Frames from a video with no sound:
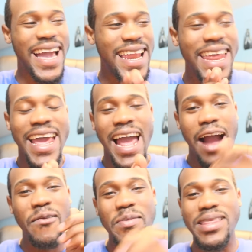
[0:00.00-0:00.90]
And
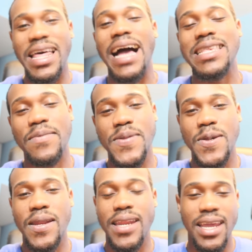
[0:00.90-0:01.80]
I remember last
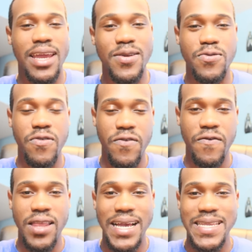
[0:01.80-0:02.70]
episode, I didn't get to do a review
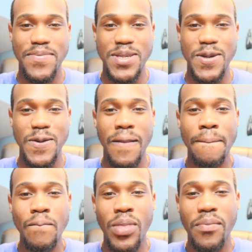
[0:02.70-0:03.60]
for last episode,
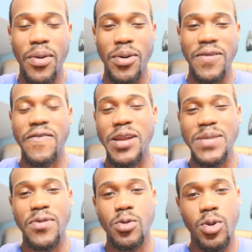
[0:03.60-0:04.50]
but one of the
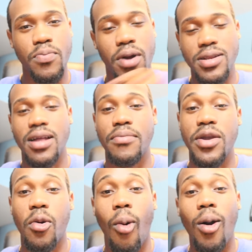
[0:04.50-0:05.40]
funniest moments when
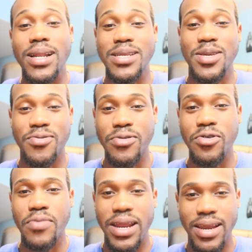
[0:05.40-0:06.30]
Bartolomeo walked into the
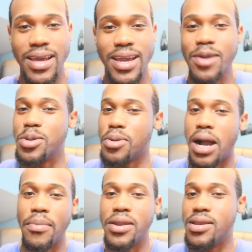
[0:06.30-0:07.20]
room, and it was
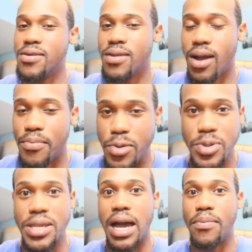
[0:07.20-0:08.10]
Robin, um,
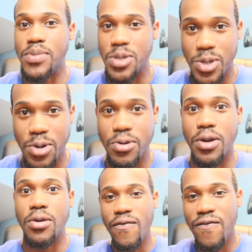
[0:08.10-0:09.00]
Usopp,
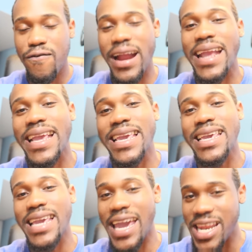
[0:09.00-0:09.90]
Zoro,
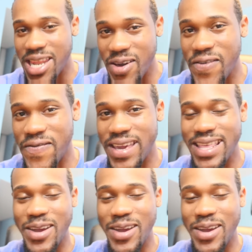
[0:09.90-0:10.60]
Frankie, and Luffy.